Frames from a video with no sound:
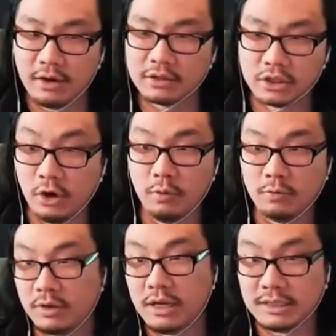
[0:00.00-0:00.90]
so
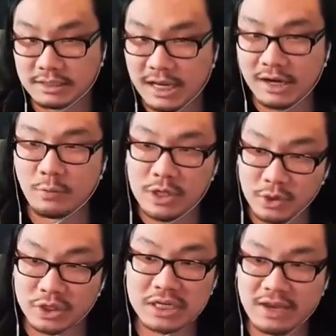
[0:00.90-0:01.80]
instead we
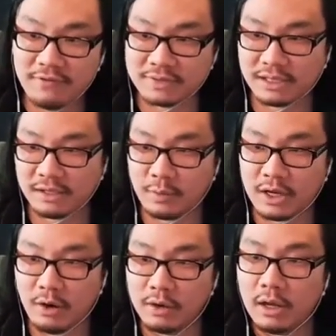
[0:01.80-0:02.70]
usually give them something. We
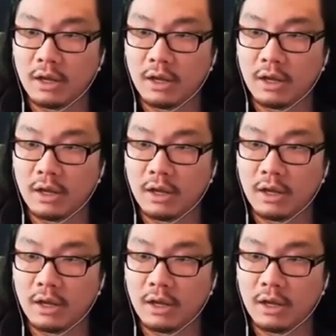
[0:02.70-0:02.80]
go